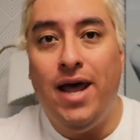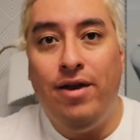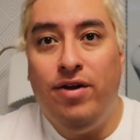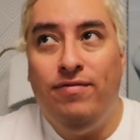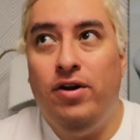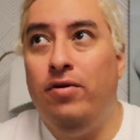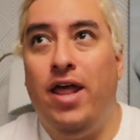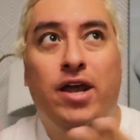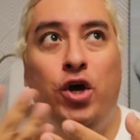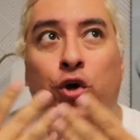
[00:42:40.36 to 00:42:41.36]
I don't even know
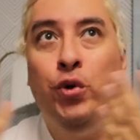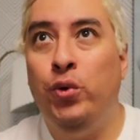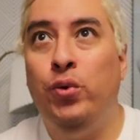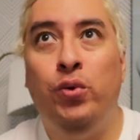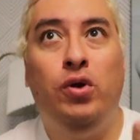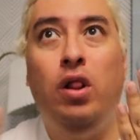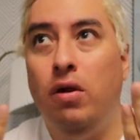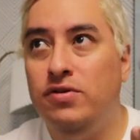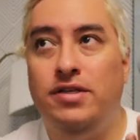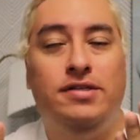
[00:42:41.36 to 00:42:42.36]
like who
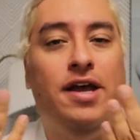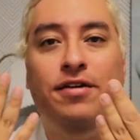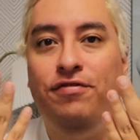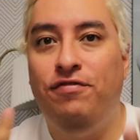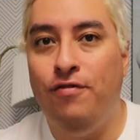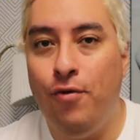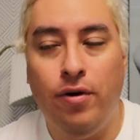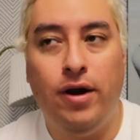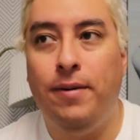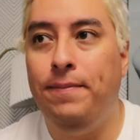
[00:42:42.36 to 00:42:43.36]
closes at
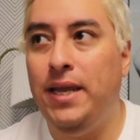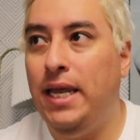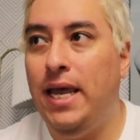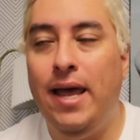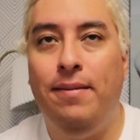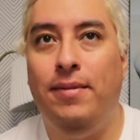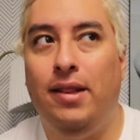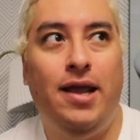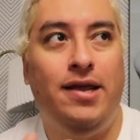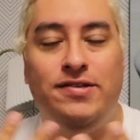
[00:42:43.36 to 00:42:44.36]
4 p.m.
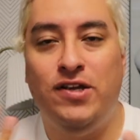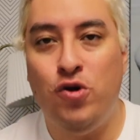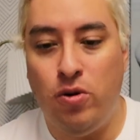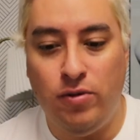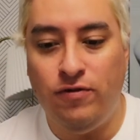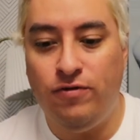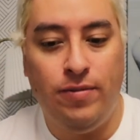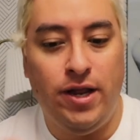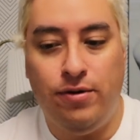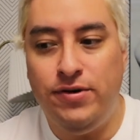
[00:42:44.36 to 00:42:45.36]
Like, is it normal for
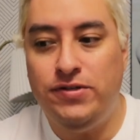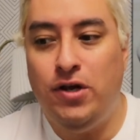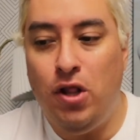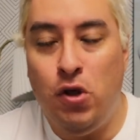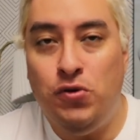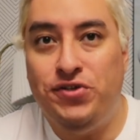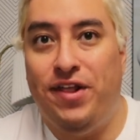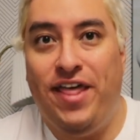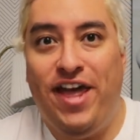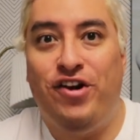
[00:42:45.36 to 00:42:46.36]
bakeries to close
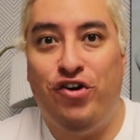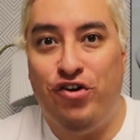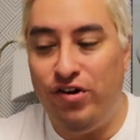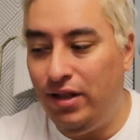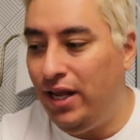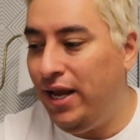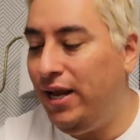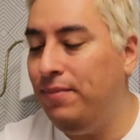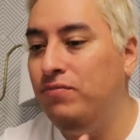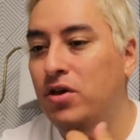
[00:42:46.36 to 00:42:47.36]
that
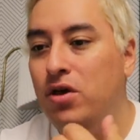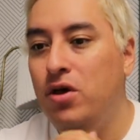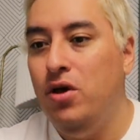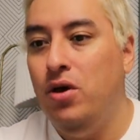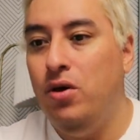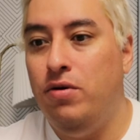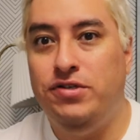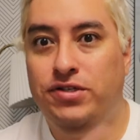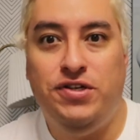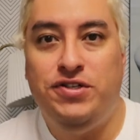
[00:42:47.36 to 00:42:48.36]
early? Or
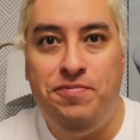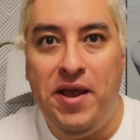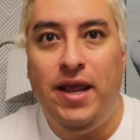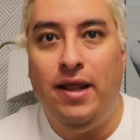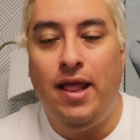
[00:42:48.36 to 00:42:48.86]
is it just me?